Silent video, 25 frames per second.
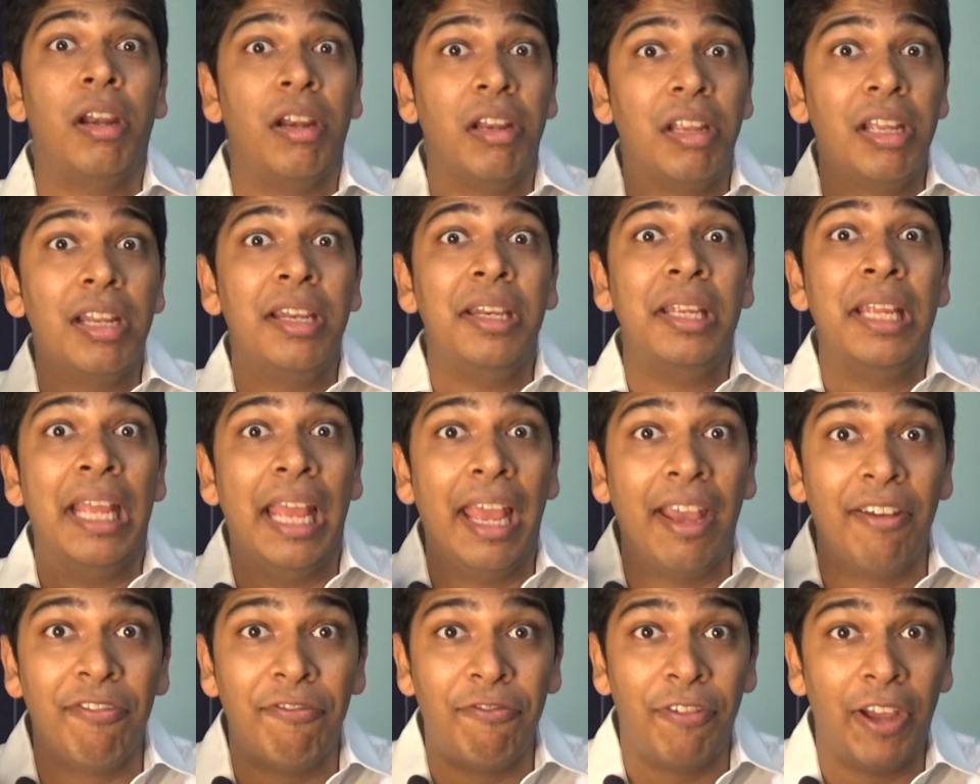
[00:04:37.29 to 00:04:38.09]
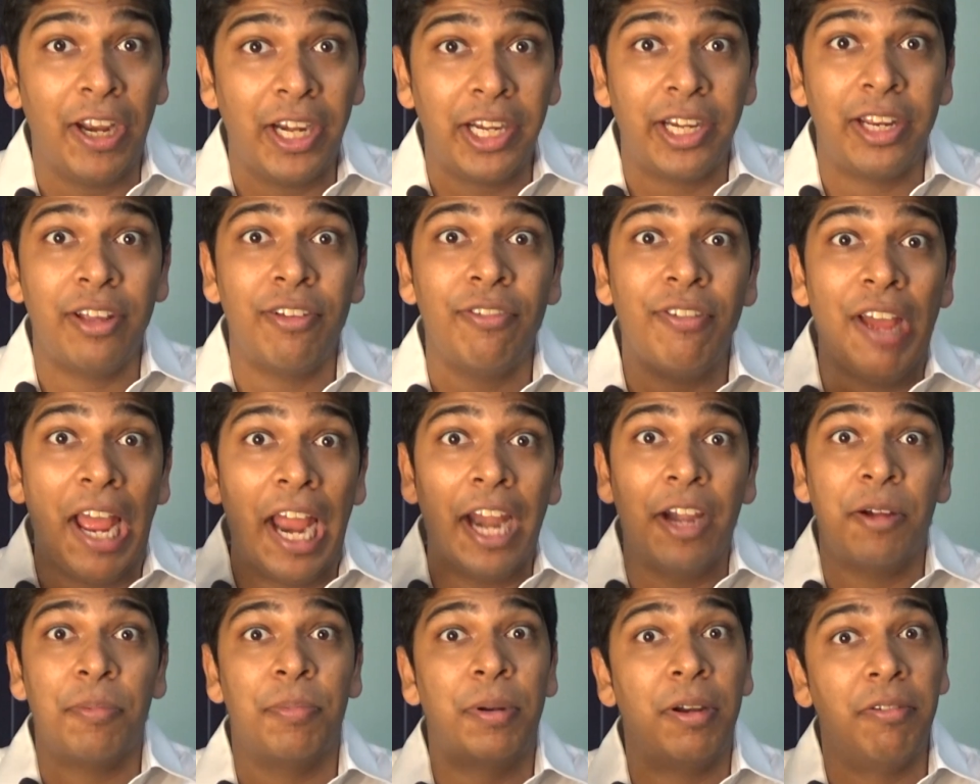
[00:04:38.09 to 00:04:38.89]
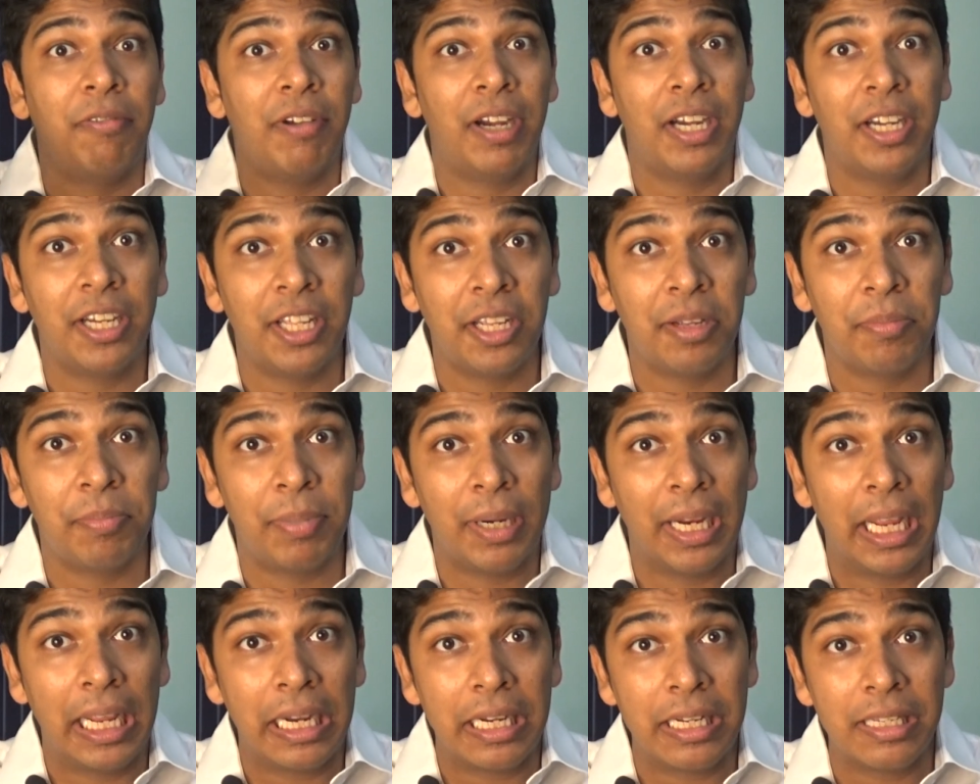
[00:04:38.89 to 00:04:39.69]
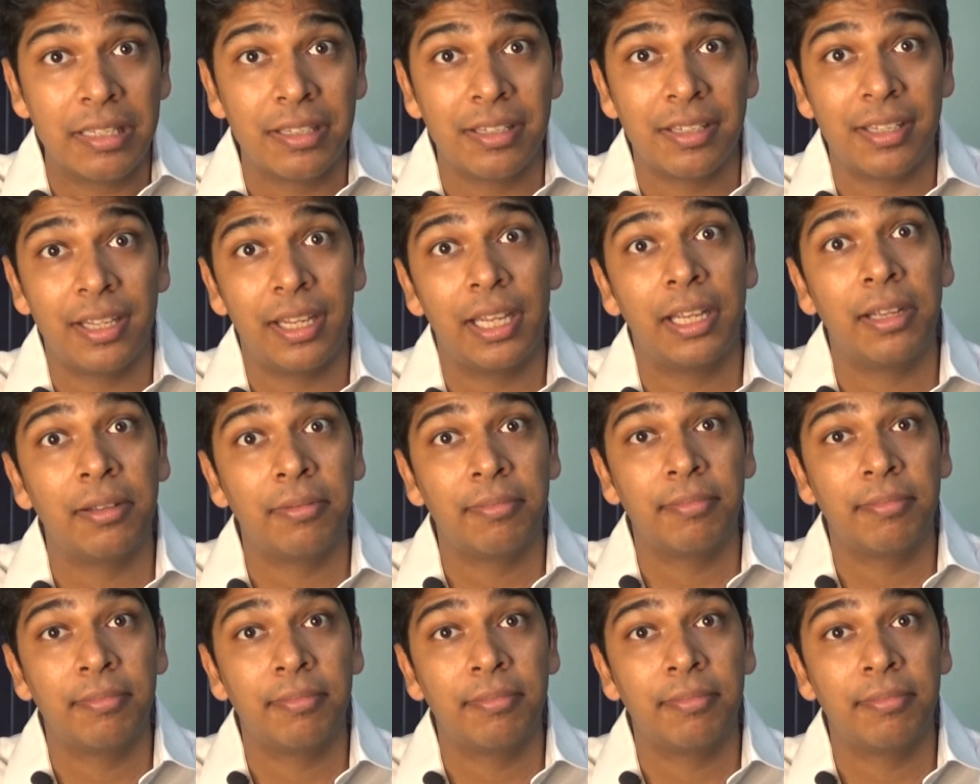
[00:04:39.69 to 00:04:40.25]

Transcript: really effective at preventing pregnancy.